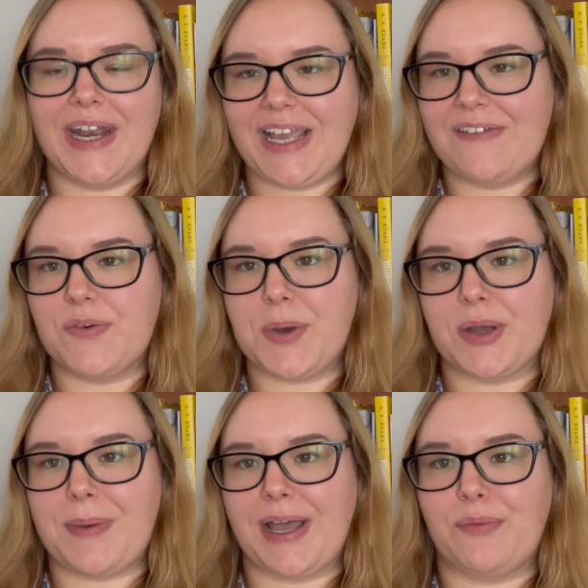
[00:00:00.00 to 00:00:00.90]
I have a book
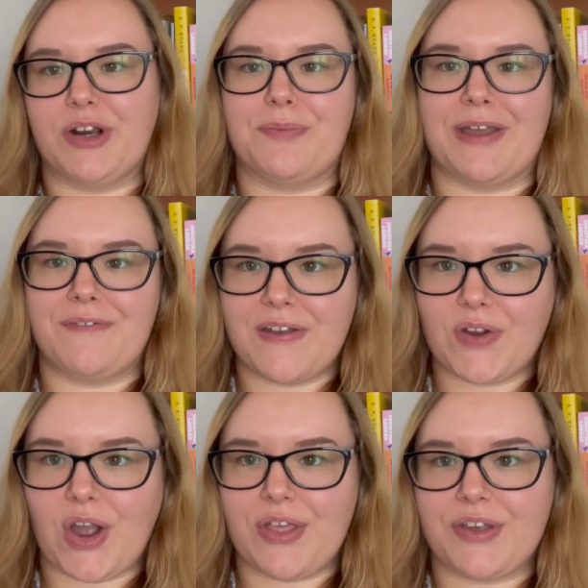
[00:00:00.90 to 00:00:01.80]
by one of my
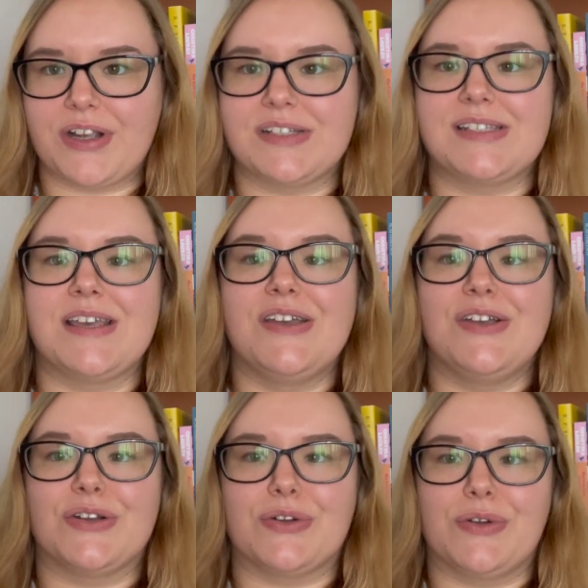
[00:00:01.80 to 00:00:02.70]
favorite authors,
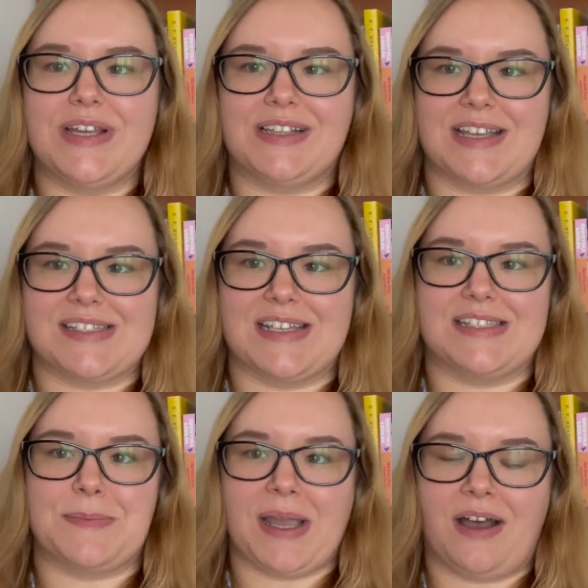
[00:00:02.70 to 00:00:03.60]
Greek
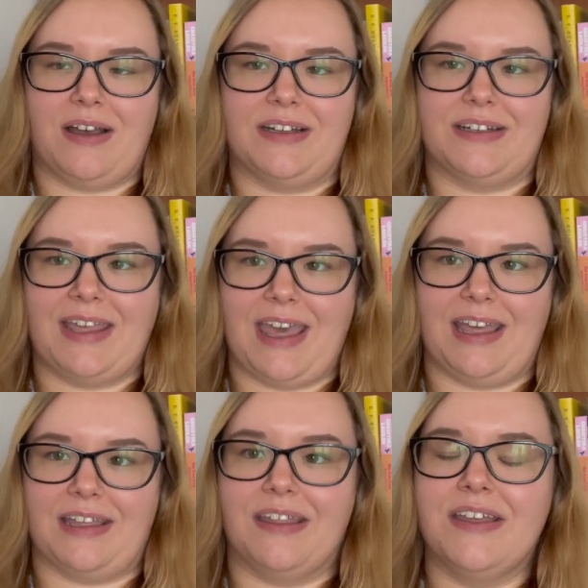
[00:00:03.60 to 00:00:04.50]
Lessons by Han
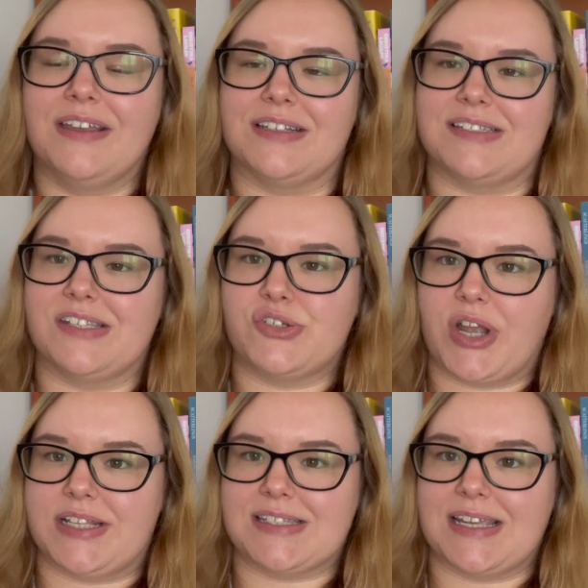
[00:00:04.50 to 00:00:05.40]
Kang. This is
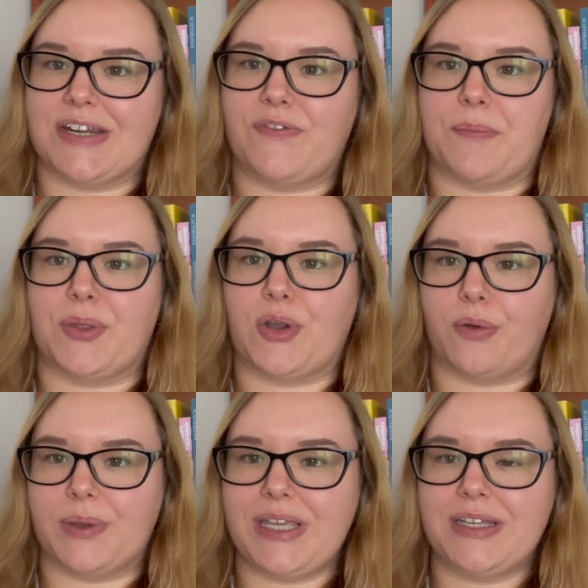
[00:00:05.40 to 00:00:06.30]
translated from the
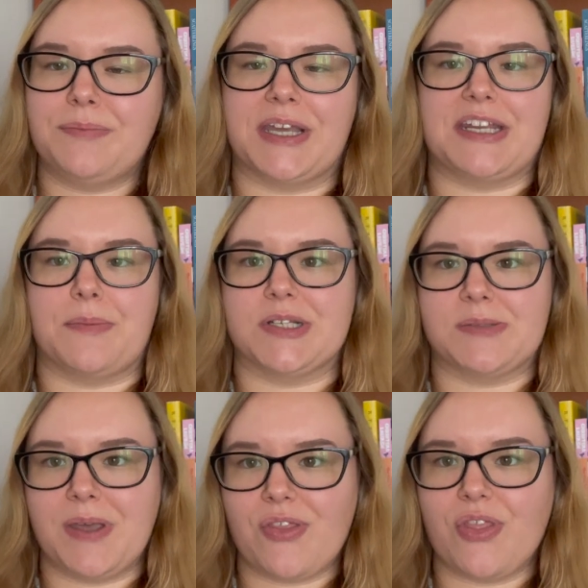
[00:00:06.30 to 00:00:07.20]
Korean by Deborah
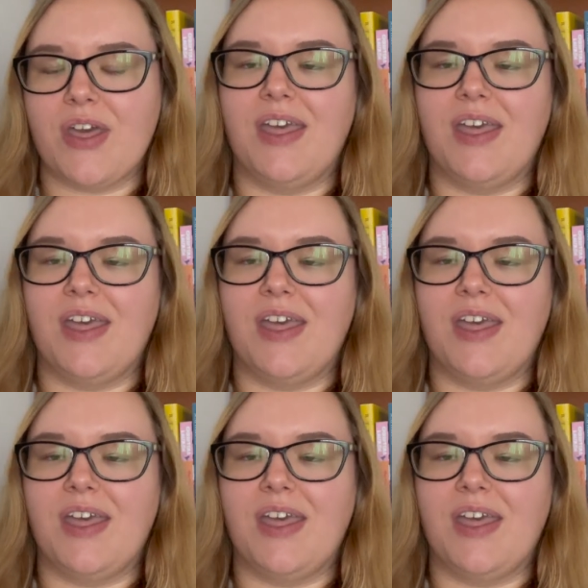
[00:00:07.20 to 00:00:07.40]
Smith.